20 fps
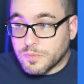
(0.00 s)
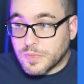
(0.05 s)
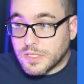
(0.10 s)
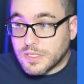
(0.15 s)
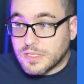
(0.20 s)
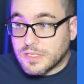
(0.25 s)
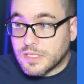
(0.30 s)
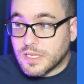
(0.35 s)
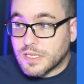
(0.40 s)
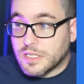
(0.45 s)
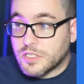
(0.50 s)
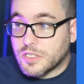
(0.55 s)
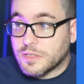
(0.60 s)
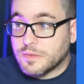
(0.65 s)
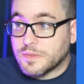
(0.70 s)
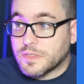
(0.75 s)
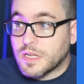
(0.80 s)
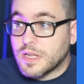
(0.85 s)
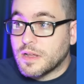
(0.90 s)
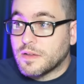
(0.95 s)
but instead
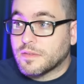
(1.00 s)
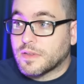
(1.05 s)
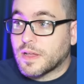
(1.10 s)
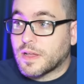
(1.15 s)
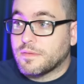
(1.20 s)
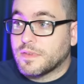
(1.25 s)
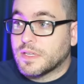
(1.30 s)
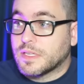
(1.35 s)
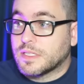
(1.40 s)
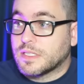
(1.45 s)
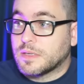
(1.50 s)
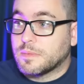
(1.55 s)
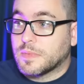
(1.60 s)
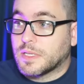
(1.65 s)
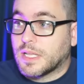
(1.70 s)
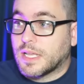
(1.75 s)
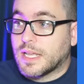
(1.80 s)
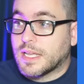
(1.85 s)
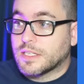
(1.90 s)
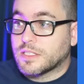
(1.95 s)
achieves flight via
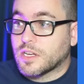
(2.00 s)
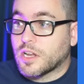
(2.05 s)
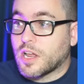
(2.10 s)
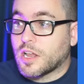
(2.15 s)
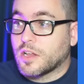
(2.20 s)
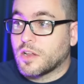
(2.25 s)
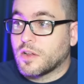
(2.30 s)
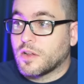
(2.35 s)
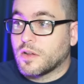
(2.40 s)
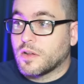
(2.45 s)
seemingly anti